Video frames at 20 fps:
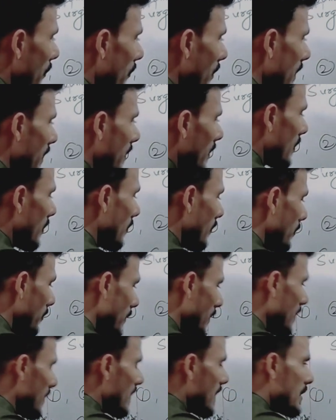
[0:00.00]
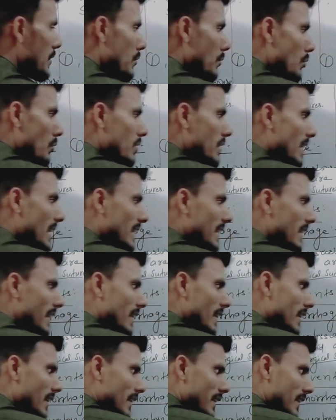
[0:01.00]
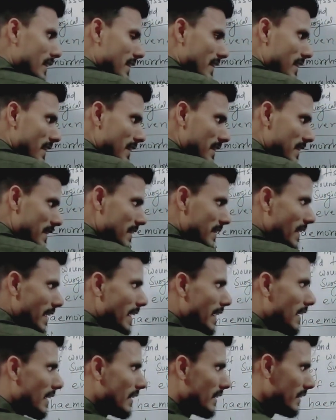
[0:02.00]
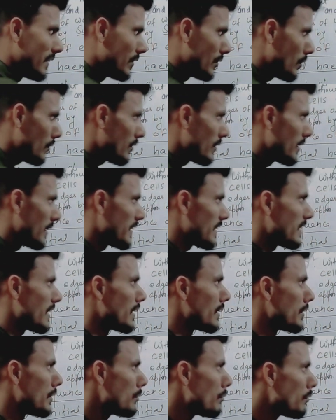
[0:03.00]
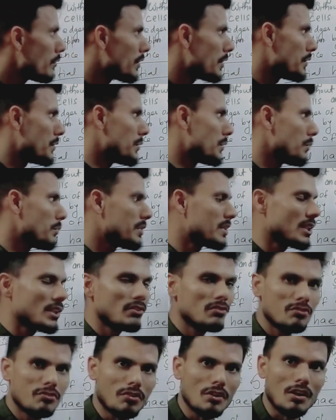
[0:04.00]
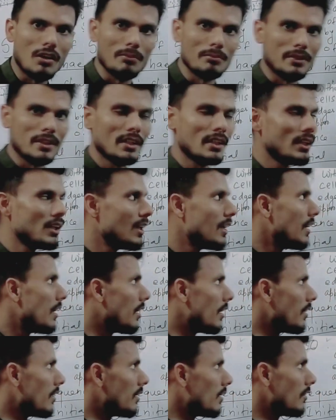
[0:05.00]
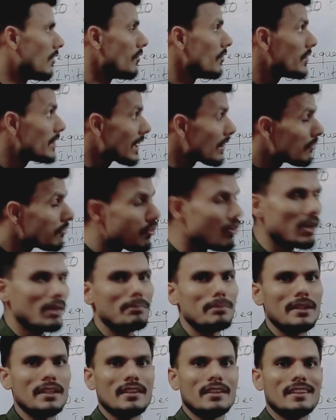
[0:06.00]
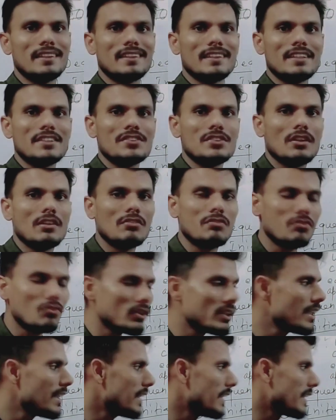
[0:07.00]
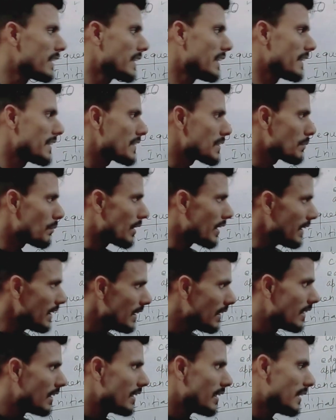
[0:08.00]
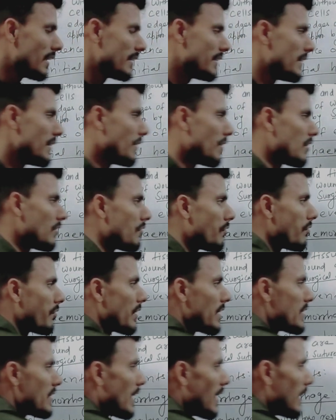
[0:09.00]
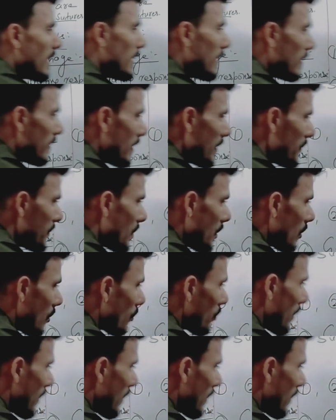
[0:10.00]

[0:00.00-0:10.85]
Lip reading: weak, because as you know that this is the this is the new tissue which are formed, which are forming in case of wound healing. That is why they are fragile in nature, or